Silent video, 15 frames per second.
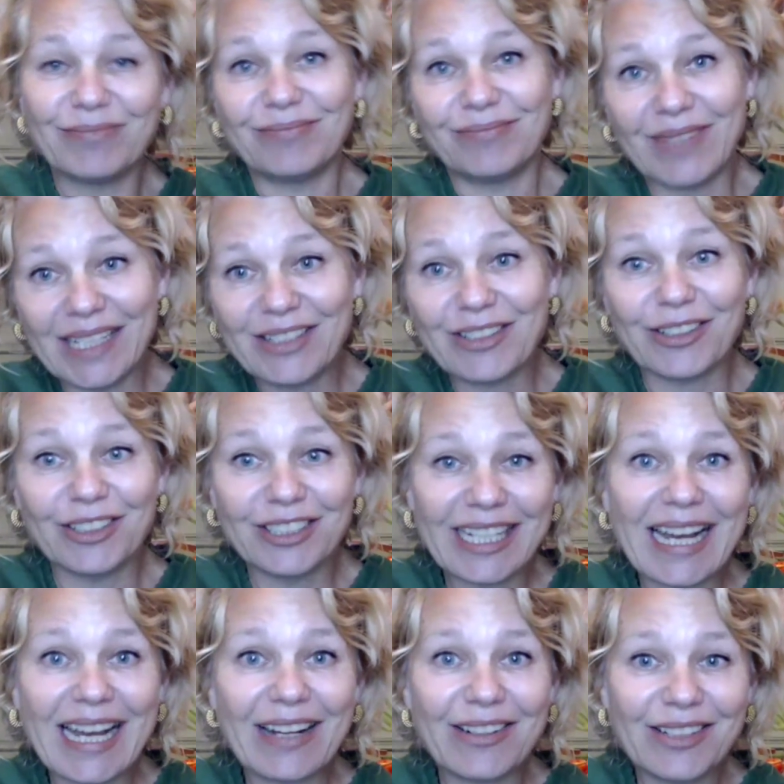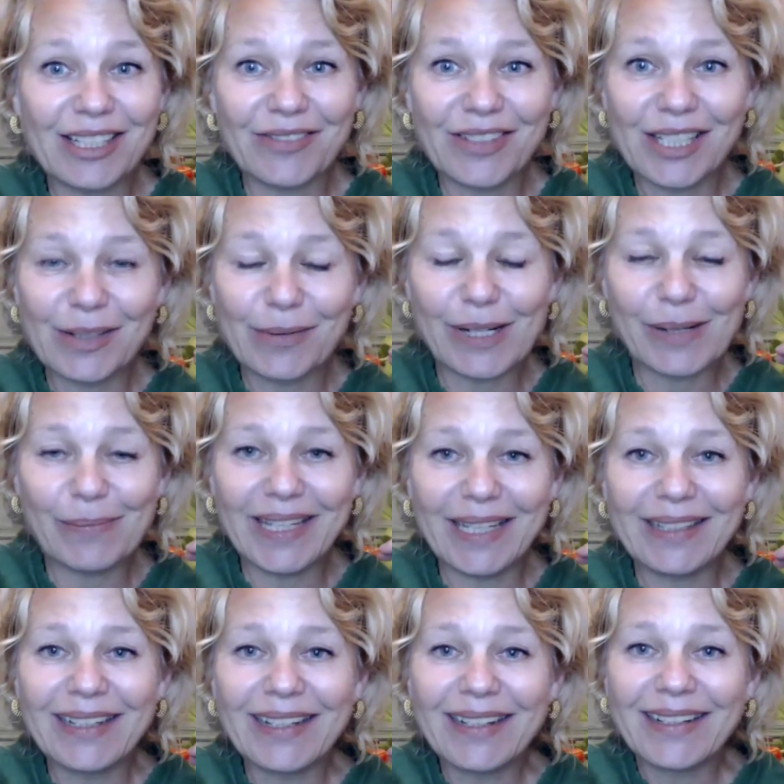my doll's house, if you see what I
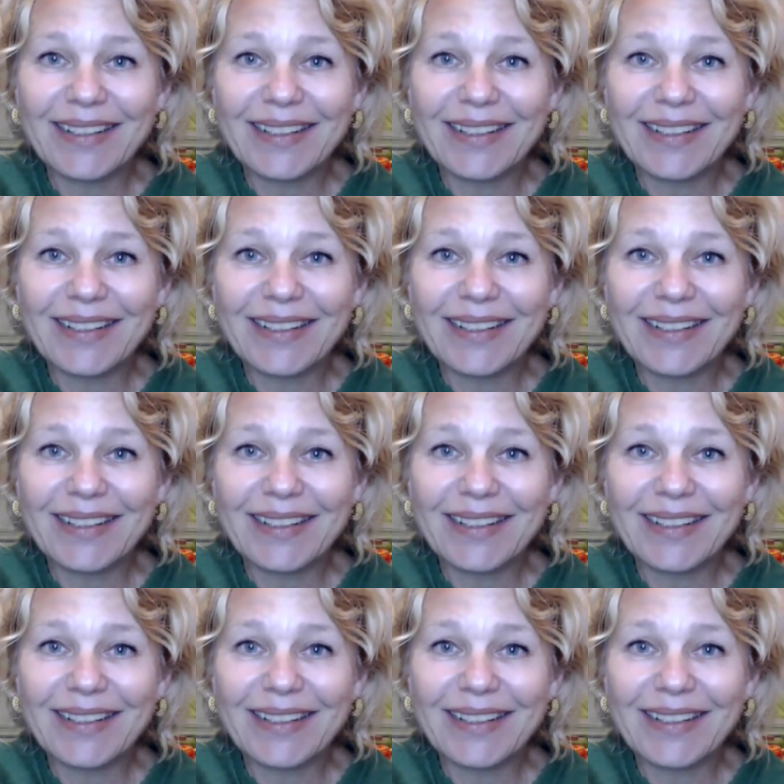mean,